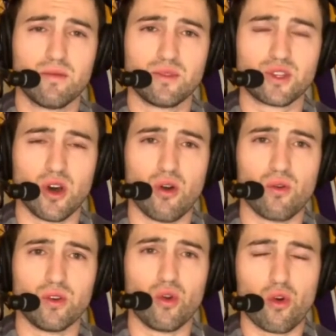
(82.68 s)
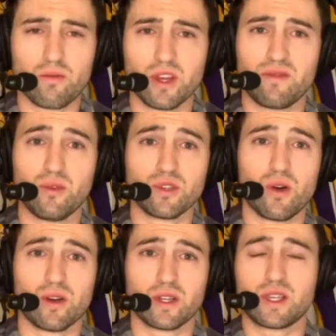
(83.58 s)
So normally, if he was
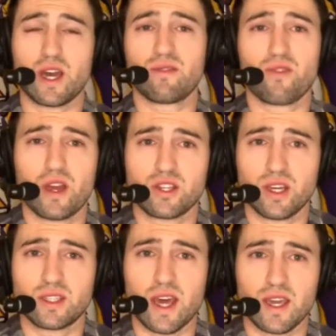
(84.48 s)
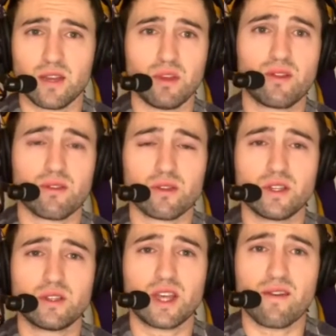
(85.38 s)
going to sign the franchise tag, it'd be
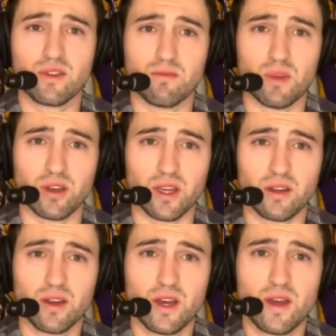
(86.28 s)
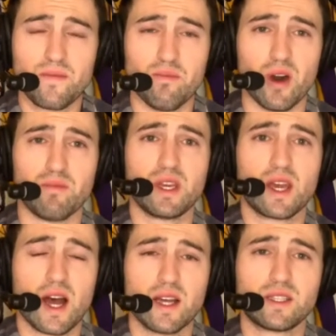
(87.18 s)
$37 million. But
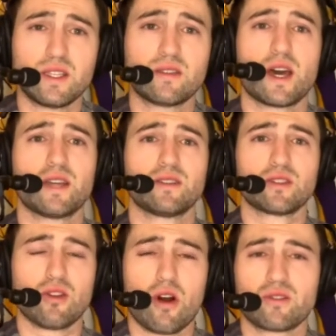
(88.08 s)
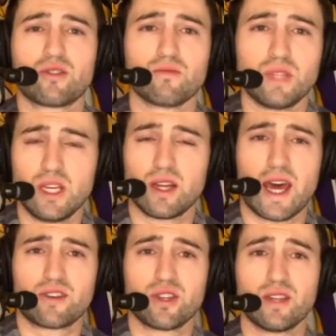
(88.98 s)
because he signs this long-term deal, it
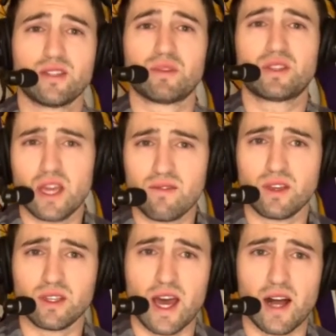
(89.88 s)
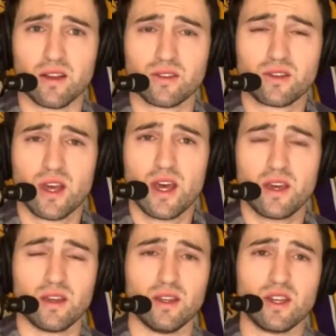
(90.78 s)
actually ends up saving Dallas
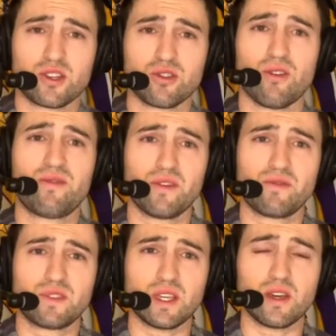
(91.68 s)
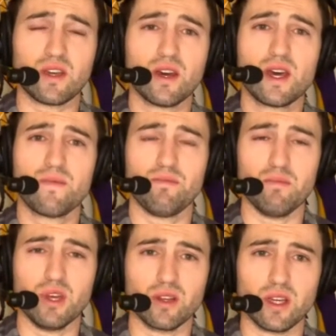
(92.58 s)
an additional $15
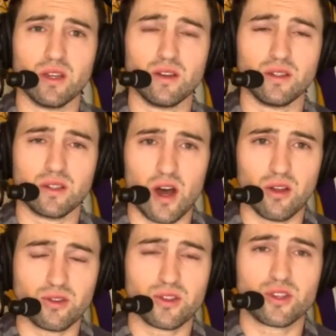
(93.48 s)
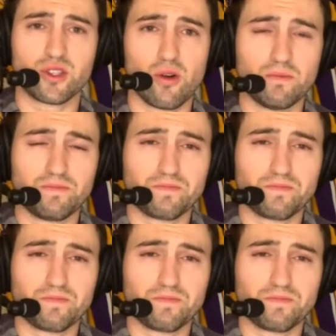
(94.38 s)
million. So